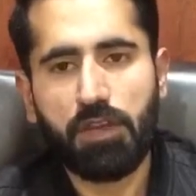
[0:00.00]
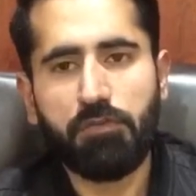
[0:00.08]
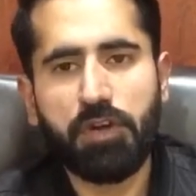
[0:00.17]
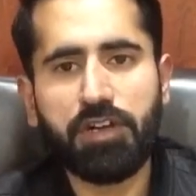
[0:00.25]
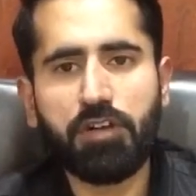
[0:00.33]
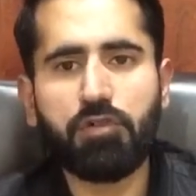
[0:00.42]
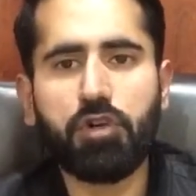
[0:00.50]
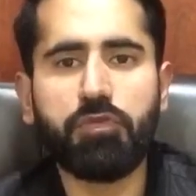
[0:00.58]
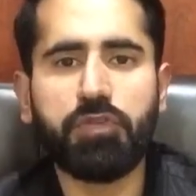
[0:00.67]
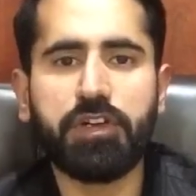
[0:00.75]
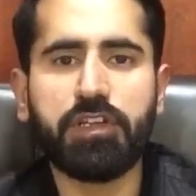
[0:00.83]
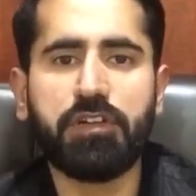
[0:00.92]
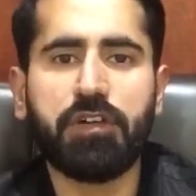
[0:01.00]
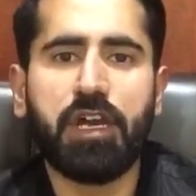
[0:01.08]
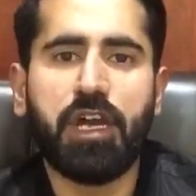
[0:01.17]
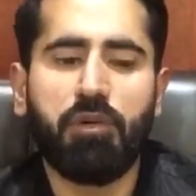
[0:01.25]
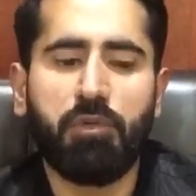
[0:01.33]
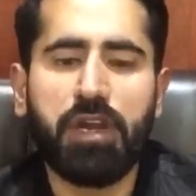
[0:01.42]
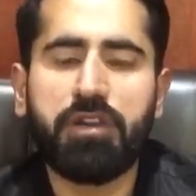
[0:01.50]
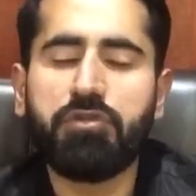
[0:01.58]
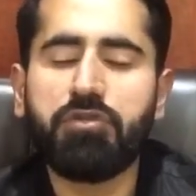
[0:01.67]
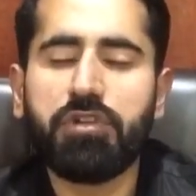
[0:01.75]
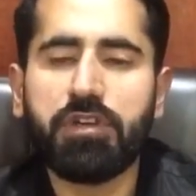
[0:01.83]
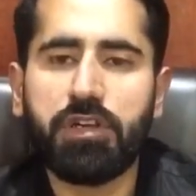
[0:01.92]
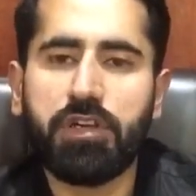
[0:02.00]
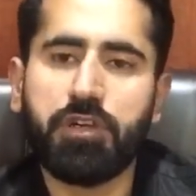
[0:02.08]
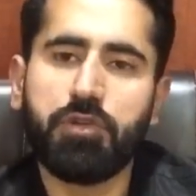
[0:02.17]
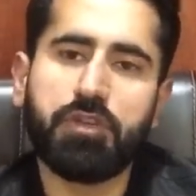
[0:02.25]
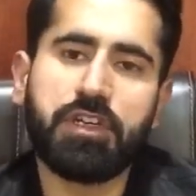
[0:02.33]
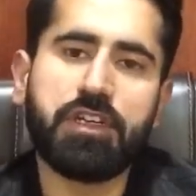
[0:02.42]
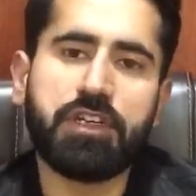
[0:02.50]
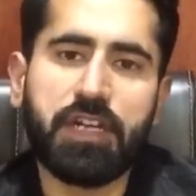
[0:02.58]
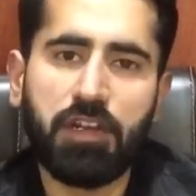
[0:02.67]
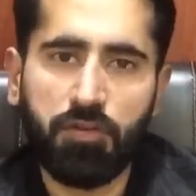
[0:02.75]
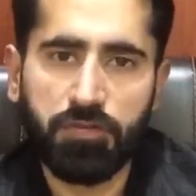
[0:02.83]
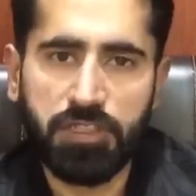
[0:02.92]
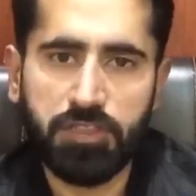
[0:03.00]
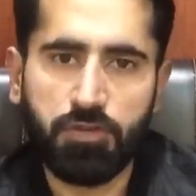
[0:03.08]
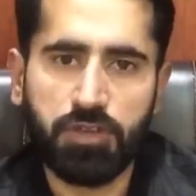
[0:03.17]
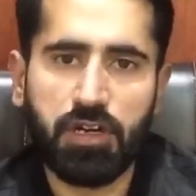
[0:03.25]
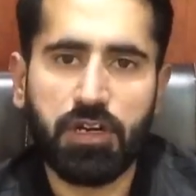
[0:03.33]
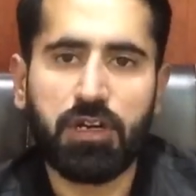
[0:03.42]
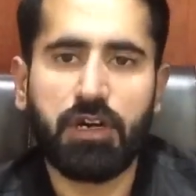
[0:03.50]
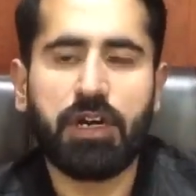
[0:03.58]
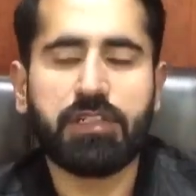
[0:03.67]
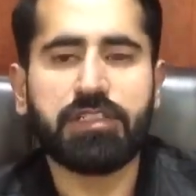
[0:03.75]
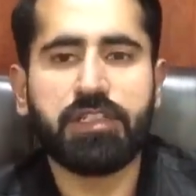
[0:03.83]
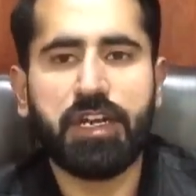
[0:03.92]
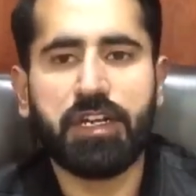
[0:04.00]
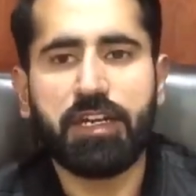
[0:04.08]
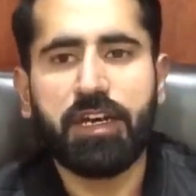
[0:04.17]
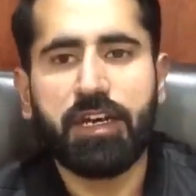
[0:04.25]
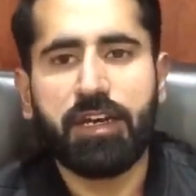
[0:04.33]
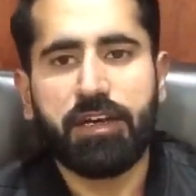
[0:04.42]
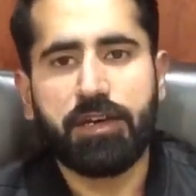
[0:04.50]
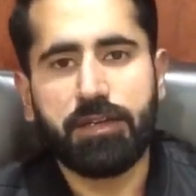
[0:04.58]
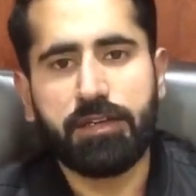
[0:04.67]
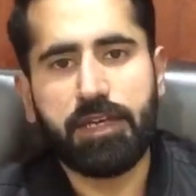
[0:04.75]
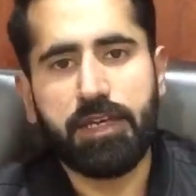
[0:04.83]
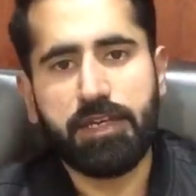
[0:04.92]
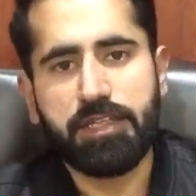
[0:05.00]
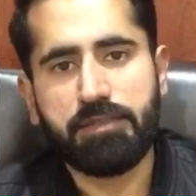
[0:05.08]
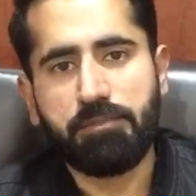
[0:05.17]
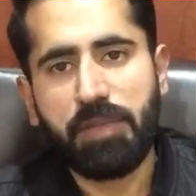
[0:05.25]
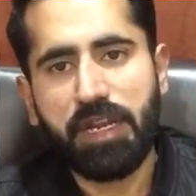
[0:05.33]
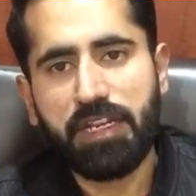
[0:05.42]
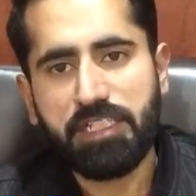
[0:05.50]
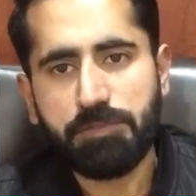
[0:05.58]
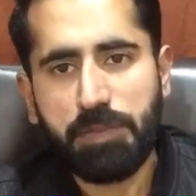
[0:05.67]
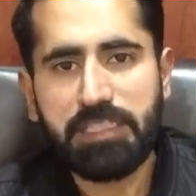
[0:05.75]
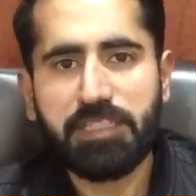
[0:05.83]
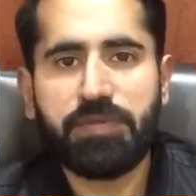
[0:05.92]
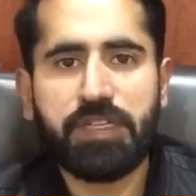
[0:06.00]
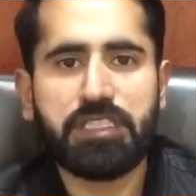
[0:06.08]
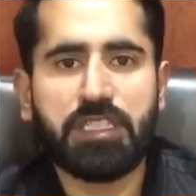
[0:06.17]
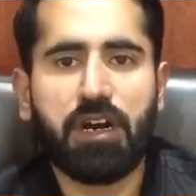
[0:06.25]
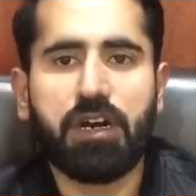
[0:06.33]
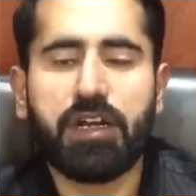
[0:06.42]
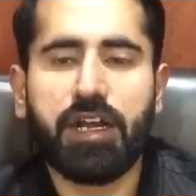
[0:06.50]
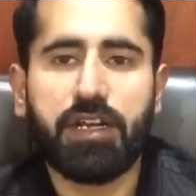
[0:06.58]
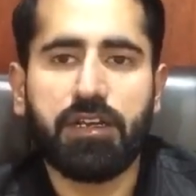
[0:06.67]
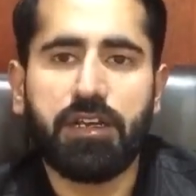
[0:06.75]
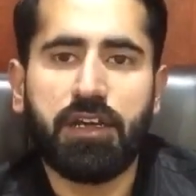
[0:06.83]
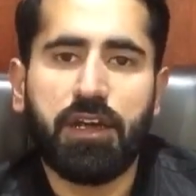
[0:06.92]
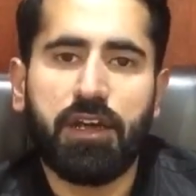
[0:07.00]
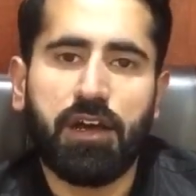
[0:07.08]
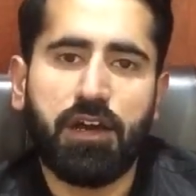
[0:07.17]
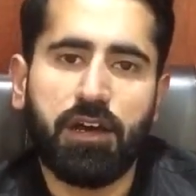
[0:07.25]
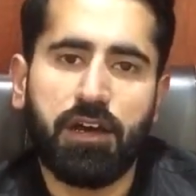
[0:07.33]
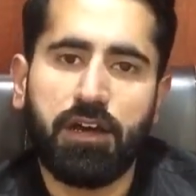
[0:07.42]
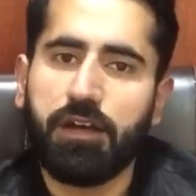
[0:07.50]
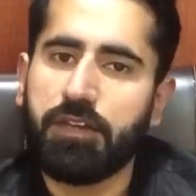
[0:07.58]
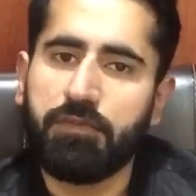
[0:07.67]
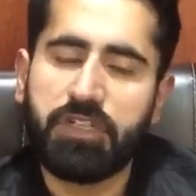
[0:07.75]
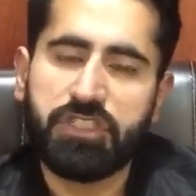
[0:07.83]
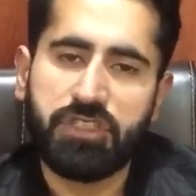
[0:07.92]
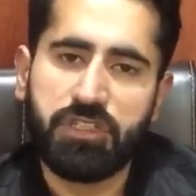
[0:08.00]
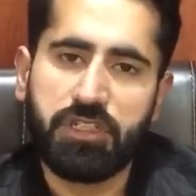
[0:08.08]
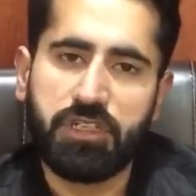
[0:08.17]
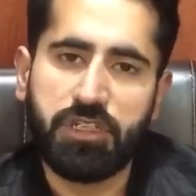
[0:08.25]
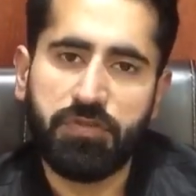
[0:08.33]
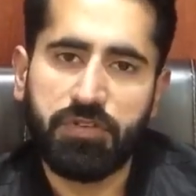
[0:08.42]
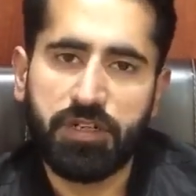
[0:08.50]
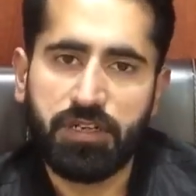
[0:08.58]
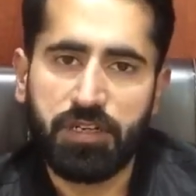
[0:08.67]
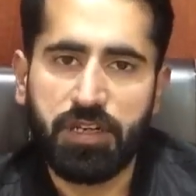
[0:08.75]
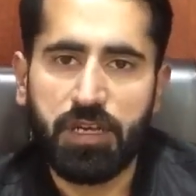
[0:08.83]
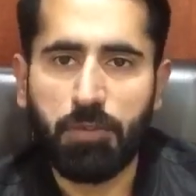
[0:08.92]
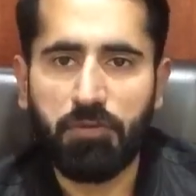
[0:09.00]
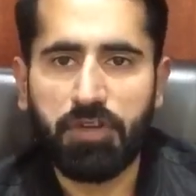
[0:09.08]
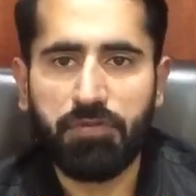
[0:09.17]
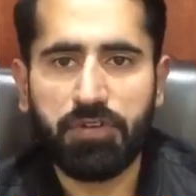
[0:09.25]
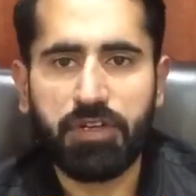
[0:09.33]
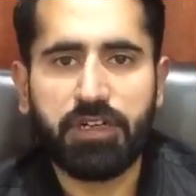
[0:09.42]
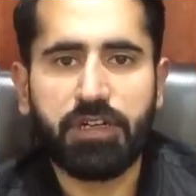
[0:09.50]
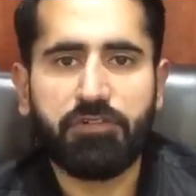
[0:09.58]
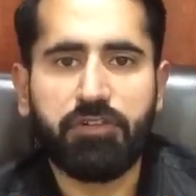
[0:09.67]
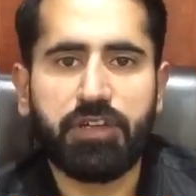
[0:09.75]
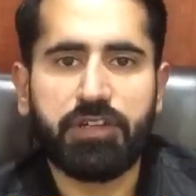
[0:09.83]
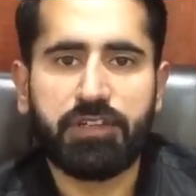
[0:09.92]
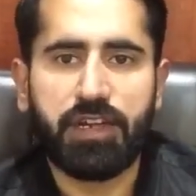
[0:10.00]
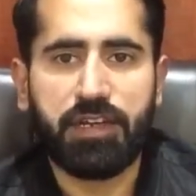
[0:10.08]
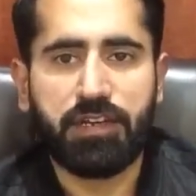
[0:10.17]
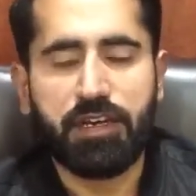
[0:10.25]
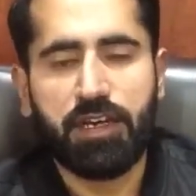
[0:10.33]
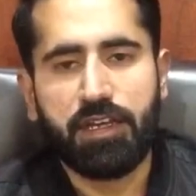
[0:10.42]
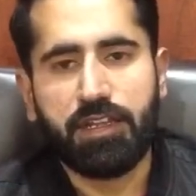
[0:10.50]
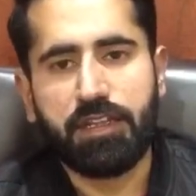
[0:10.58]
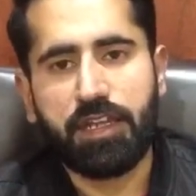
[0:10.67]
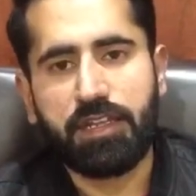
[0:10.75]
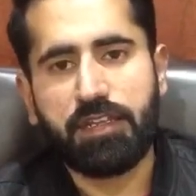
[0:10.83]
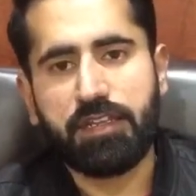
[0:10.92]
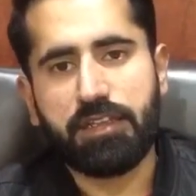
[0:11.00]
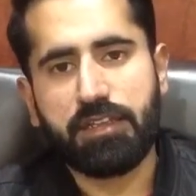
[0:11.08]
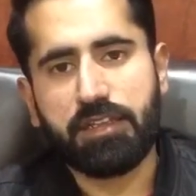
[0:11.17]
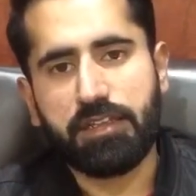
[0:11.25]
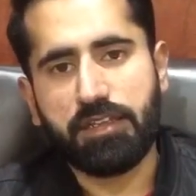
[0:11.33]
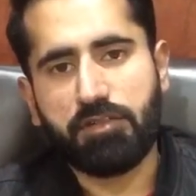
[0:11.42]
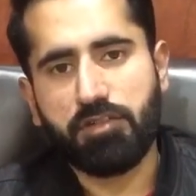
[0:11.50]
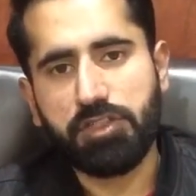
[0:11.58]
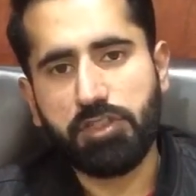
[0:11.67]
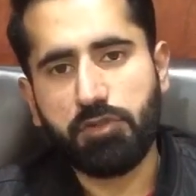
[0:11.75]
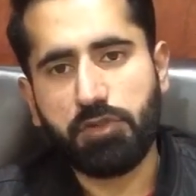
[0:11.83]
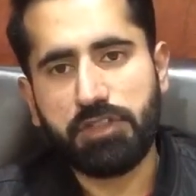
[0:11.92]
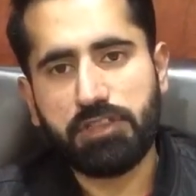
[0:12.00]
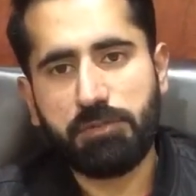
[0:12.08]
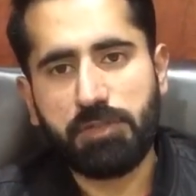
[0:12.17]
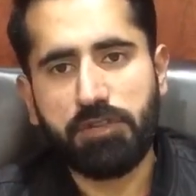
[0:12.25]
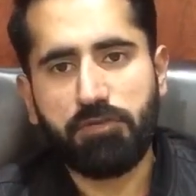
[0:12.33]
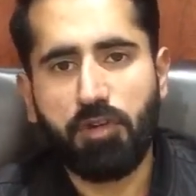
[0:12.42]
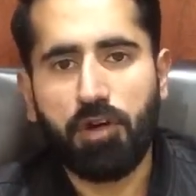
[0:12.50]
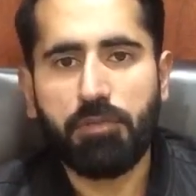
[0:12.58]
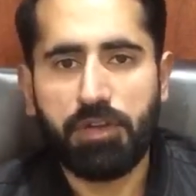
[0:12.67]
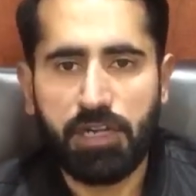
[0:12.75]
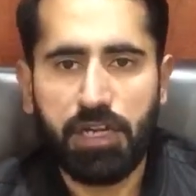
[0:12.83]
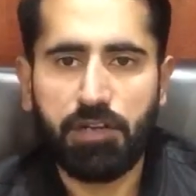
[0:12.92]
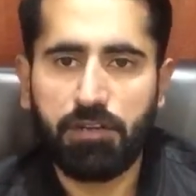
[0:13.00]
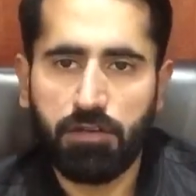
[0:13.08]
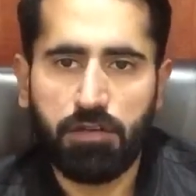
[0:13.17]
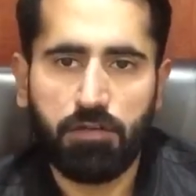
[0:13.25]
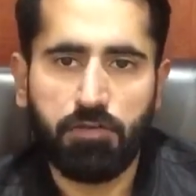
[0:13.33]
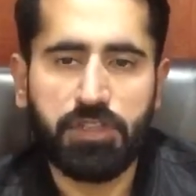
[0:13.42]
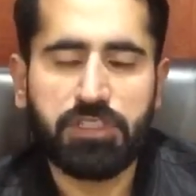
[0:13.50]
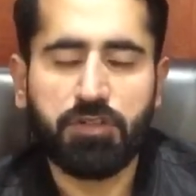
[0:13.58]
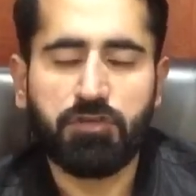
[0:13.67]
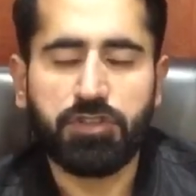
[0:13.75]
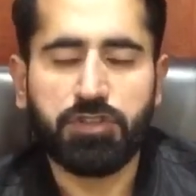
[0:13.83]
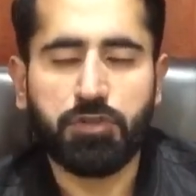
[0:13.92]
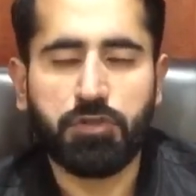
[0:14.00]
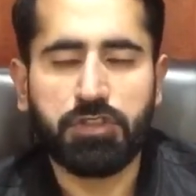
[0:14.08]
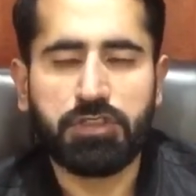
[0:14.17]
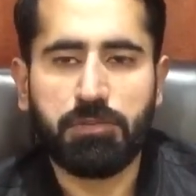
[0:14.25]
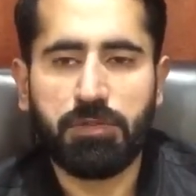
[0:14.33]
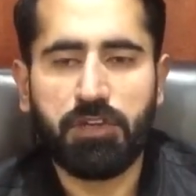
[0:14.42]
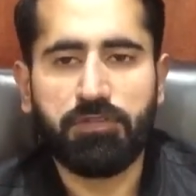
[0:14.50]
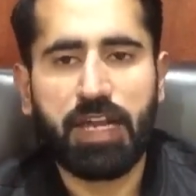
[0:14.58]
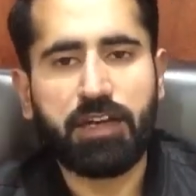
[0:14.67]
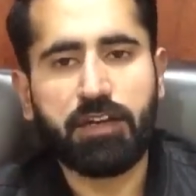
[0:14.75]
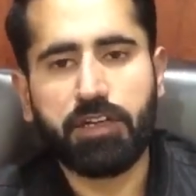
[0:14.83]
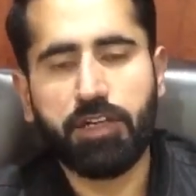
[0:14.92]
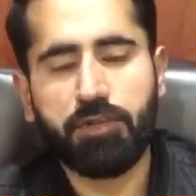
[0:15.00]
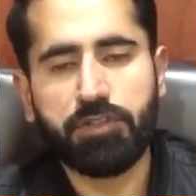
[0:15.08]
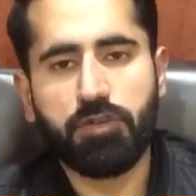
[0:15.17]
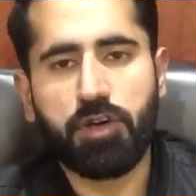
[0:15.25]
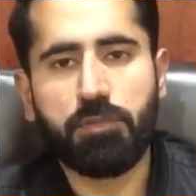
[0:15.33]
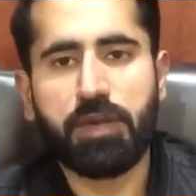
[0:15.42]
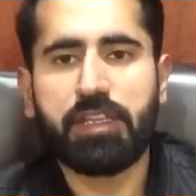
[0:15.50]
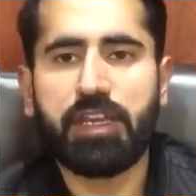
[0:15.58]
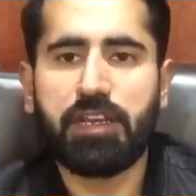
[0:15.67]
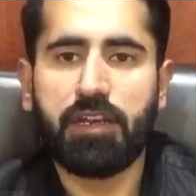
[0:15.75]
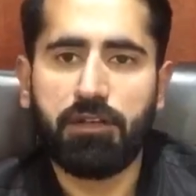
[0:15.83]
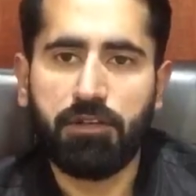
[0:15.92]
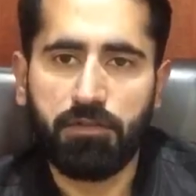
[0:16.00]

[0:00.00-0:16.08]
Federal court further went into the detail of this answer, and they made a specific chart, and in which different name of different countries, and then the Constituent Assembly formed, date on which the Constituent Assembly of that country was formed, and then